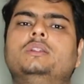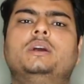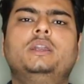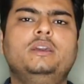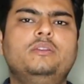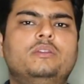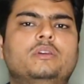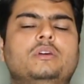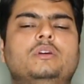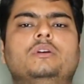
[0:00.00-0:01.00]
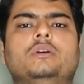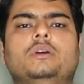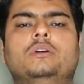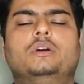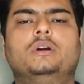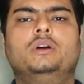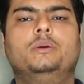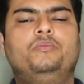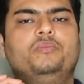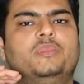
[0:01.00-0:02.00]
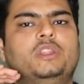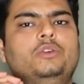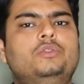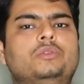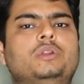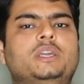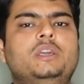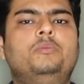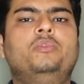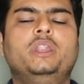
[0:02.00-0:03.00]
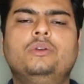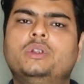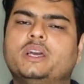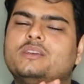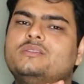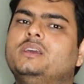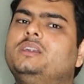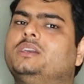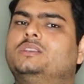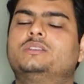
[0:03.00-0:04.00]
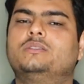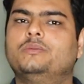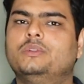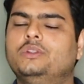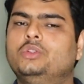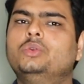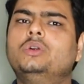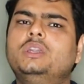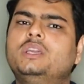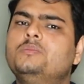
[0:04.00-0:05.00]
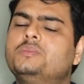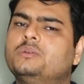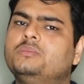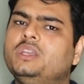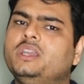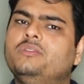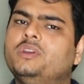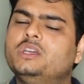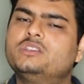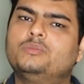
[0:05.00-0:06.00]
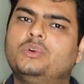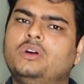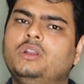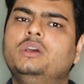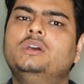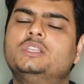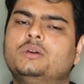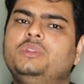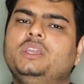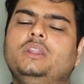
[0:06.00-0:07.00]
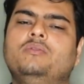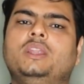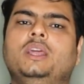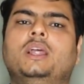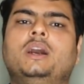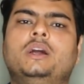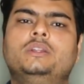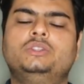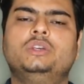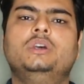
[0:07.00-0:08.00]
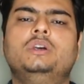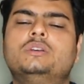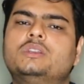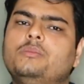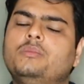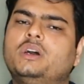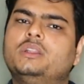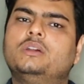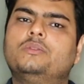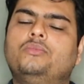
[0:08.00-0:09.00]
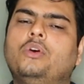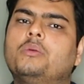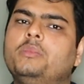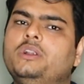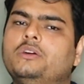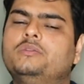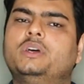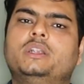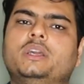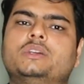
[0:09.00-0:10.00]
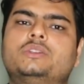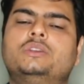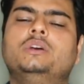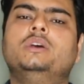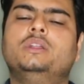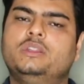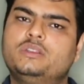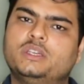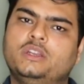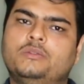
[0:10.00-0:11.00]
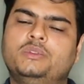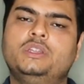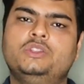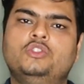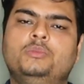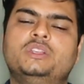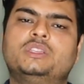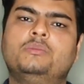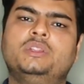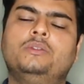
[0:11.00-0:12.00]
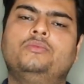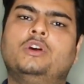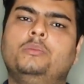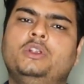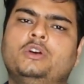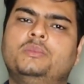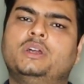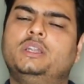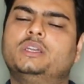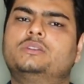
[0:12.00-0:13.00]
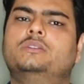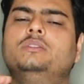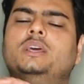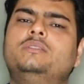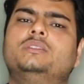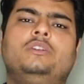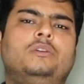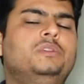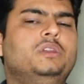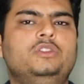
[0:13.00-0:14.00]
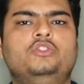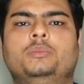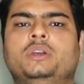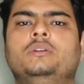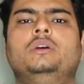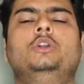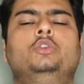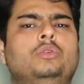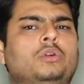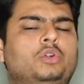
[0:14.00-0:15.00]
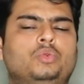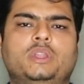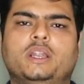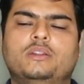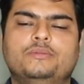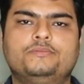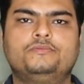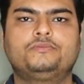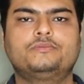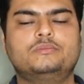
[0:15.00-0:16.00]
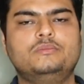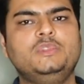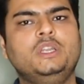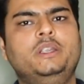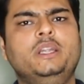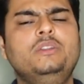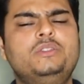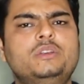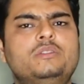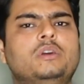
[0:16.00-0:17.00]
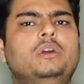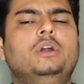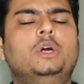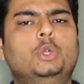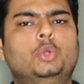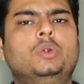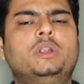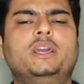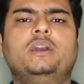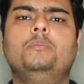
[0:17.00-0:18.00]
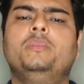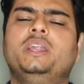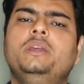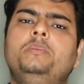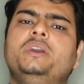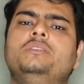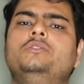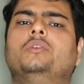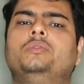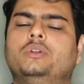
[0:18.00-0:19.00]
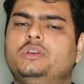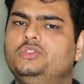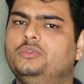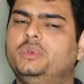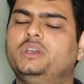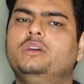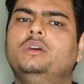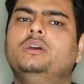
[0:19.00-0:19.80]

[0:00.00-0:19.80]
Third is uh, you should keep very good aesthetics. Do not keep something in very small, something in very large, some other format of the text, this side of the resume, some other format of the text, that side of the resume. Do not do that. Next is, do not have many pages of your resume.